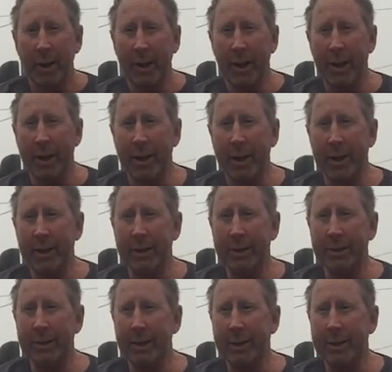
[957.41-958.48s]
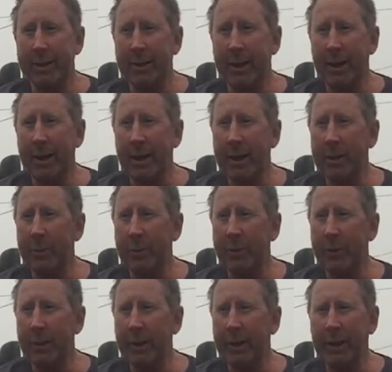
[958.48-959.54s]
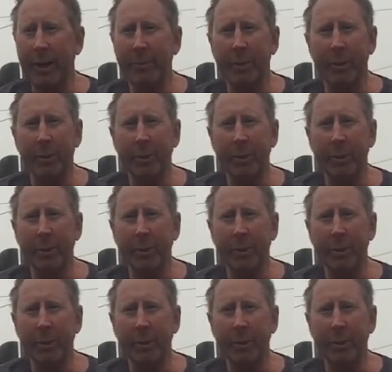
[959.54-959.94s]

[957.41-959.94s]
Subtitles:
And I would think, I put in